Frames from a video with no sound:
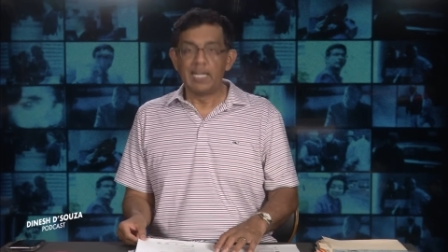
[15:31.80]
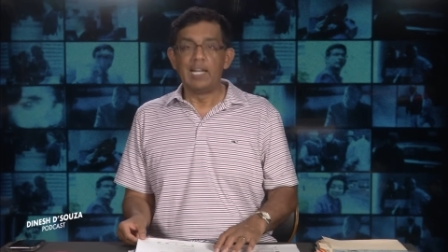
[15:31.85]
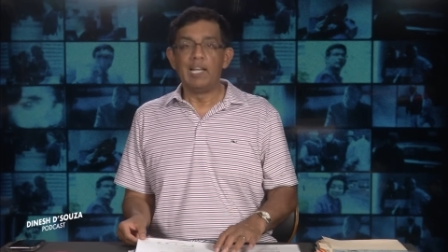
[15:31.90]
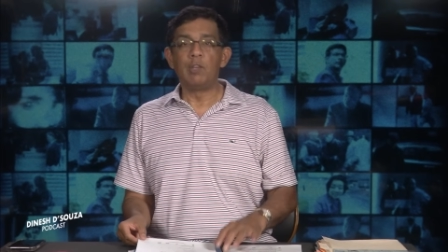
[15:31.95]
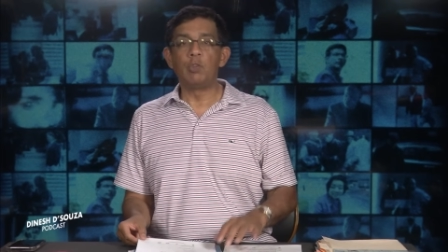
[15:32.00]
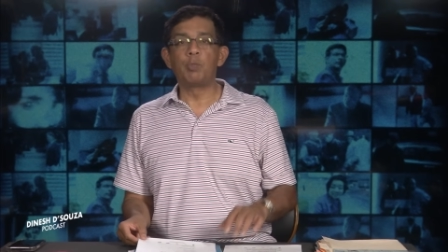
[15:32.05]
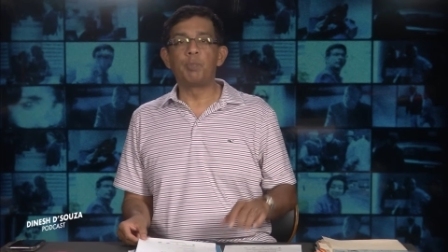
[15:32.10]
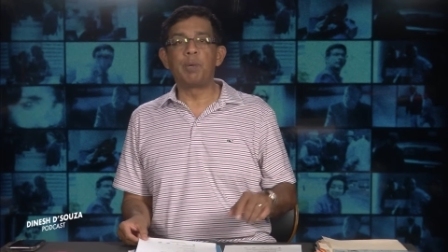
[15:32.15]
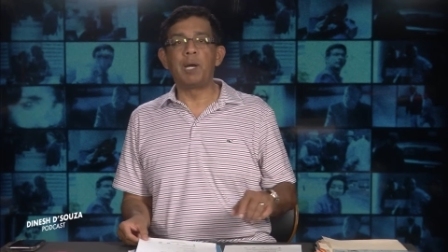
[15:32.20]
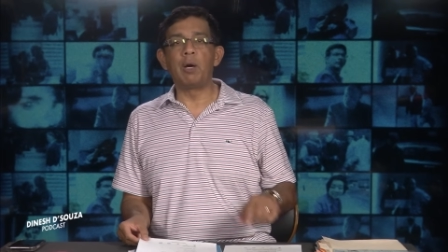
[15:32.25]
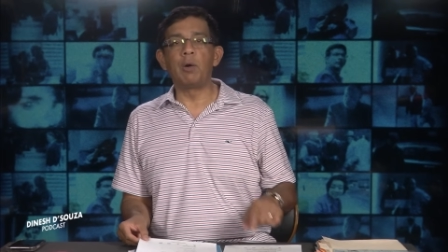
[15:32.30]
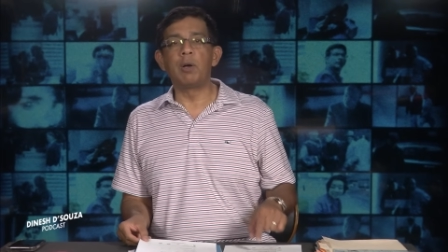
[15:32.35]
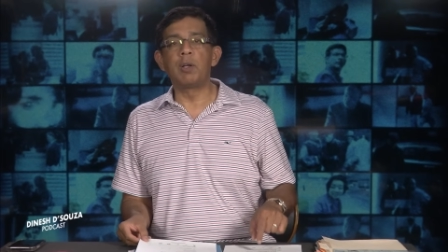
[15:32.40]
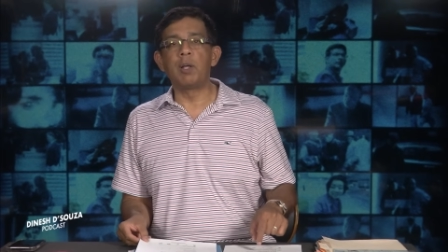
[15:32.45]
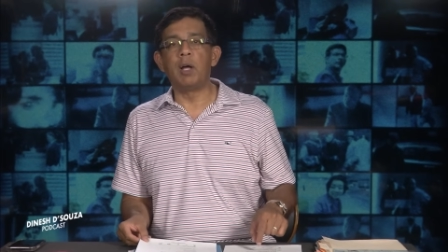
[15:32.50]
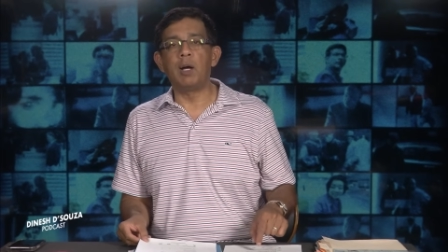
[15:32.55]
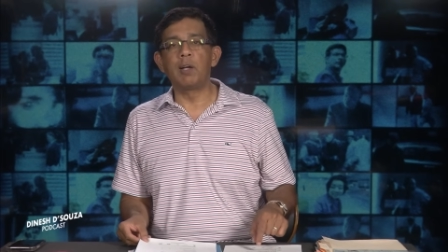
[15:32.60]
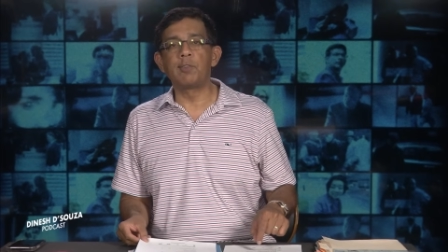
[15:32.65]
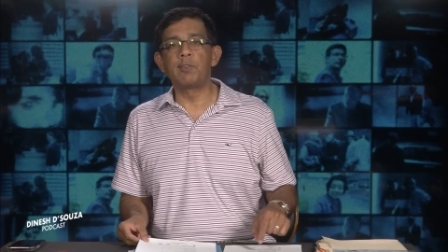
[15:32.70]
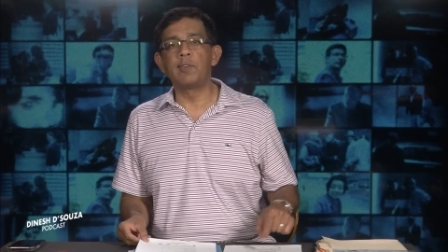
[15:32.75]
is
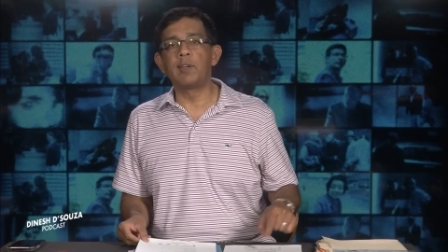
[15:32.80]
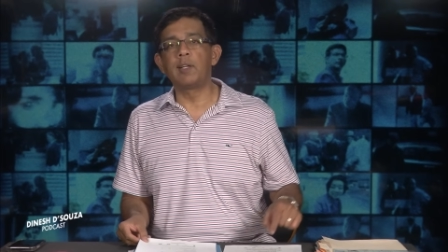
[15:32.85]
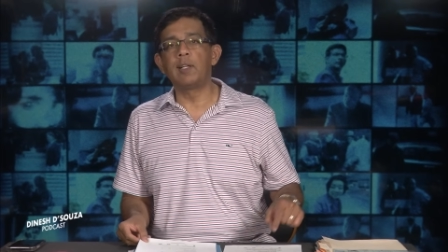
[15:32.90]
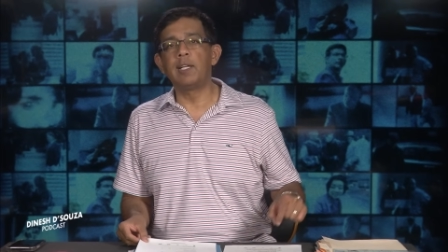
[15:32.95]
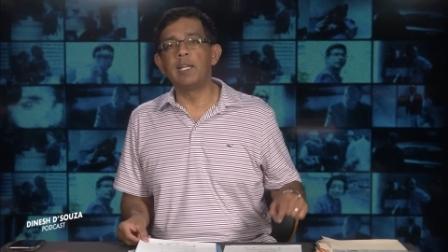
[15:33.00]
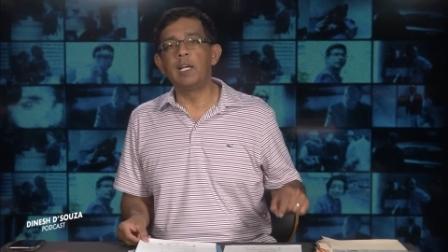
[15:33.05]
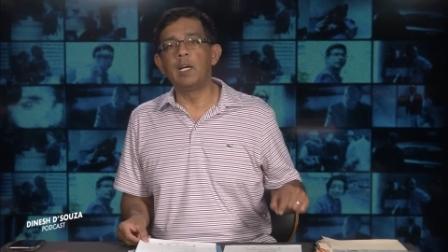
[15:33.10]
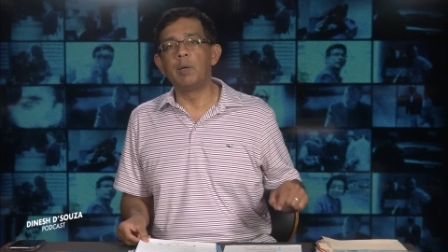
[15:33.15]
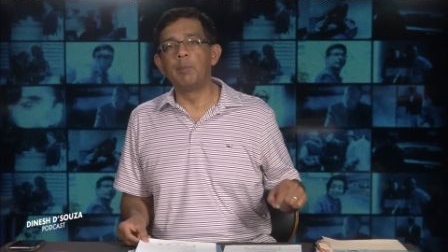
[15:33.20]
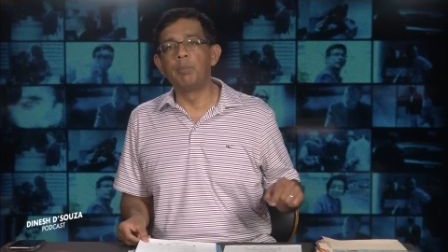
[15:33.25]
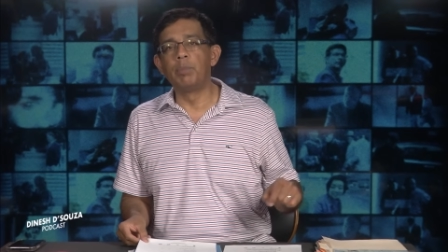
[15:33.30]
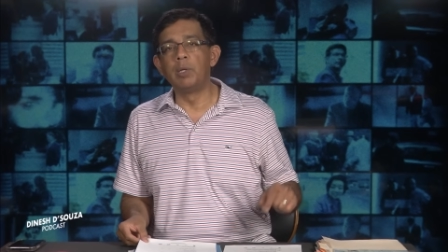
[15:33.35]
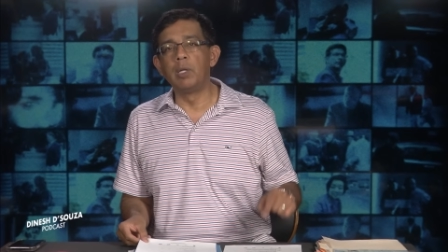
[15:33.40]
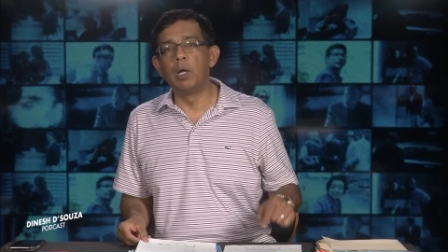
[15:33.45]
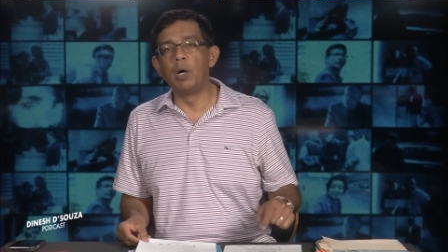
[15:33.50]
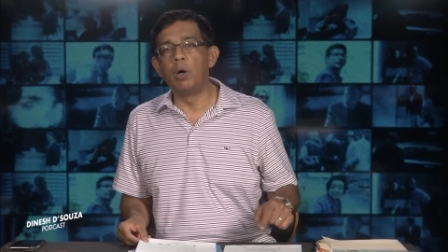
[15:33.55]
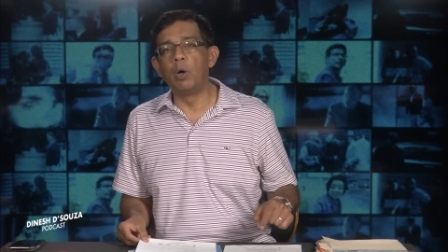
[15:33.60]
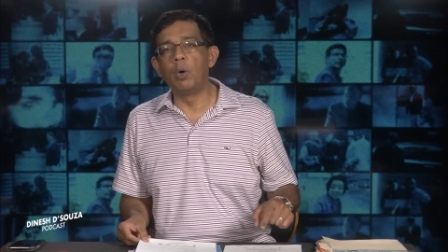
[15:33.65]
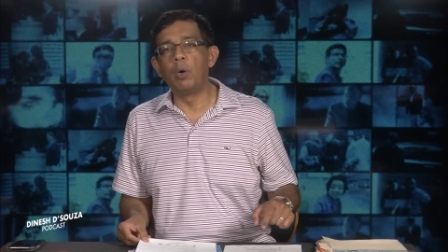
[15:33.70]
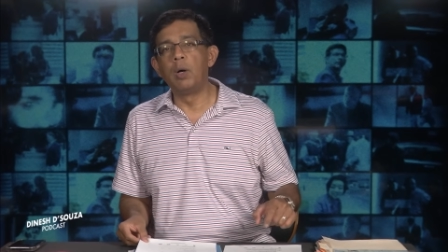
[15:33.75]
paradoxically a
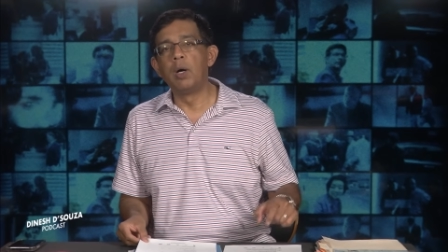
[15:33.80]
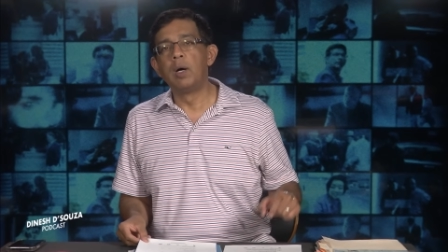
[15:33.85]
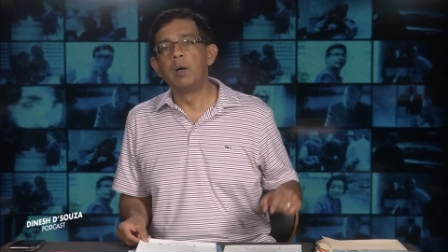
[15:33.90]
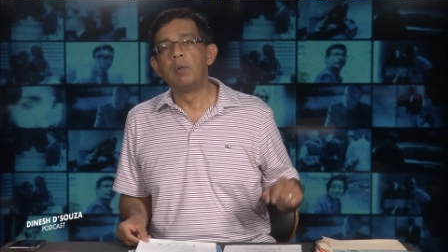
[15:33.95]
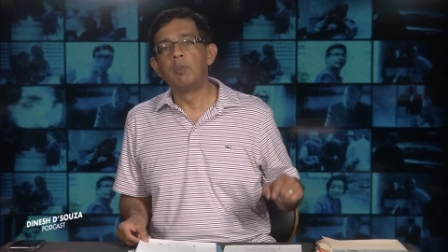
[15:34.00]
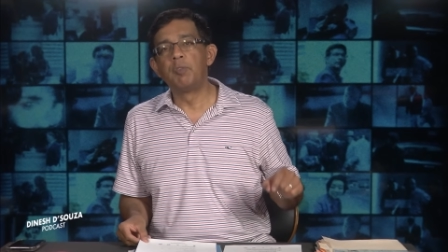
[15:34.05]
blow